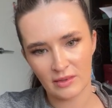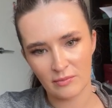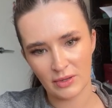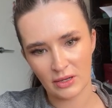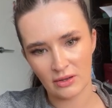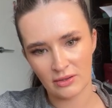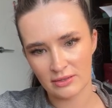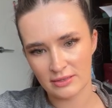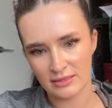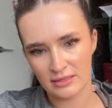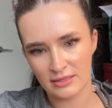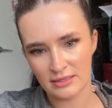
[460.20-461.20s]

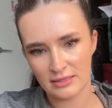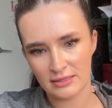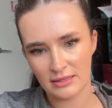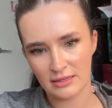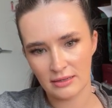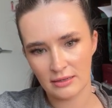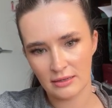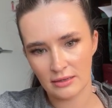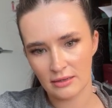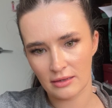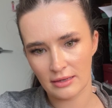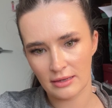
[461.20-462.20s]
Because
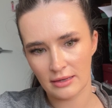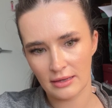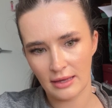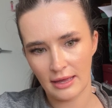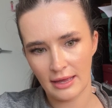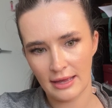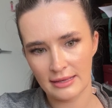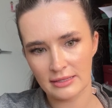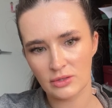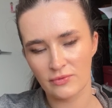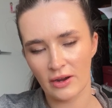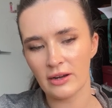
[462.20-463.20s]

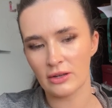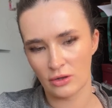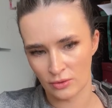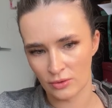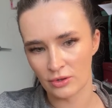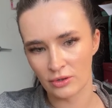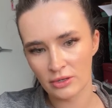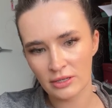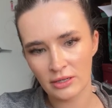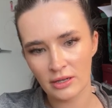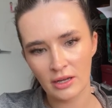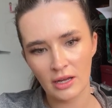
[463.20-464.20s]
it's very crude,
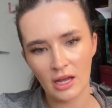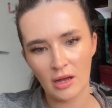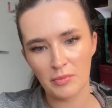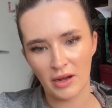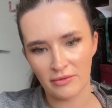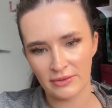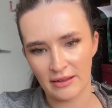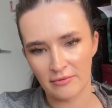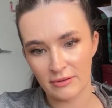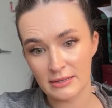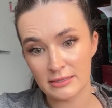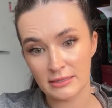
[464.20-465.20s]
but for that
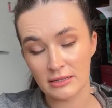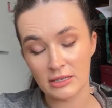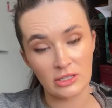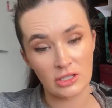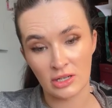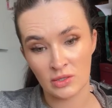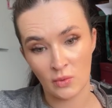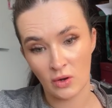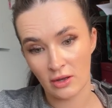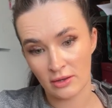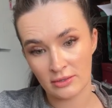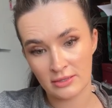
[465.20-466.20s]
reason, it just
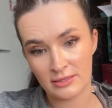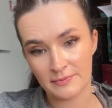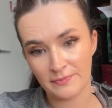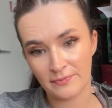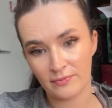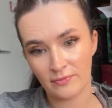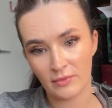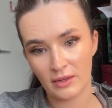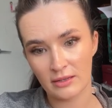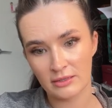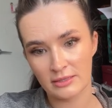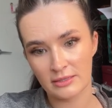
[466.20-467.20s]
works.
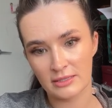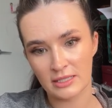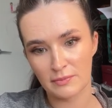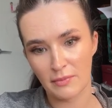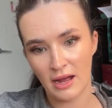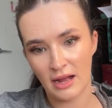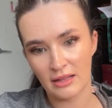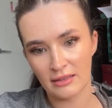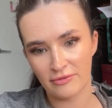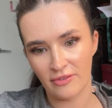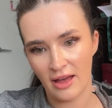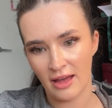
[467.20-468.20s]

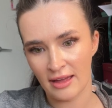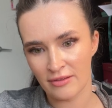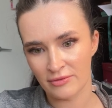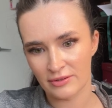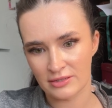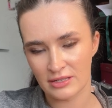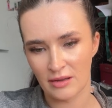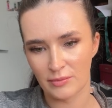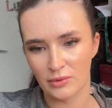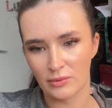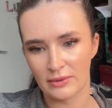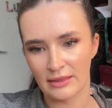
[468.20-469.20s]
Smilify, for
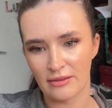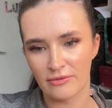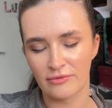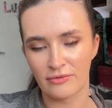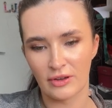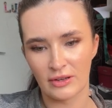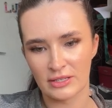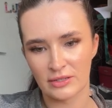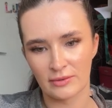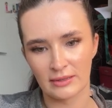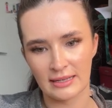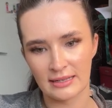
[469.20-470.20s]
example, when they first
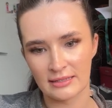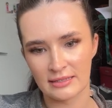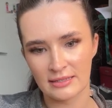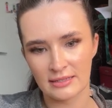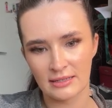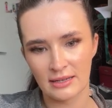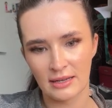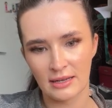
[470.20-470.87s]
released,